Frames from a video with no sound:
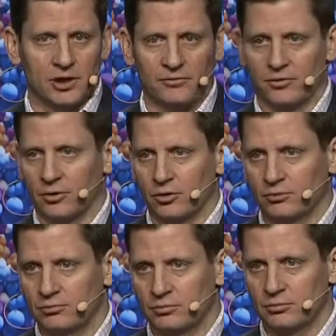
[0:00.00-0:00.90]
of their
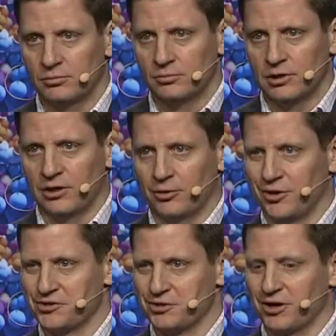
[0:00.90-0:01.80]
own, and they're
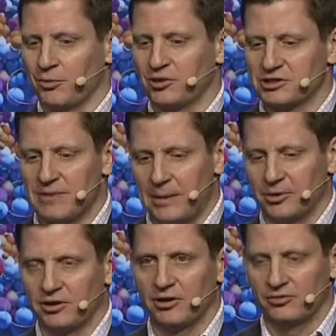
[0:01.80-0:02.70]
also going to want some
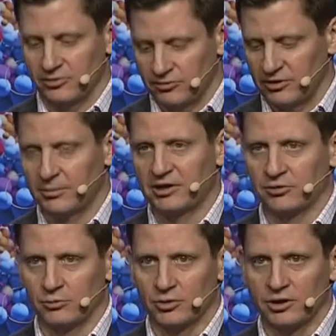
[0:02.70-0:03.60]
applications that
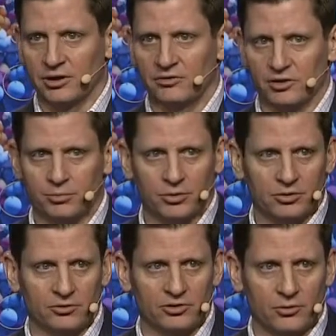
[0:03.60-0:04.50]
makes it really easy to
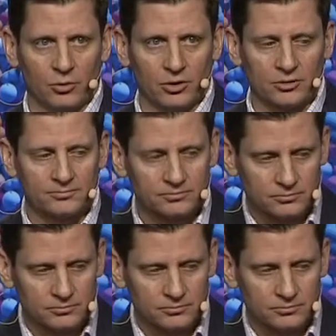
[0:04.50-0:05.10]
put those into work.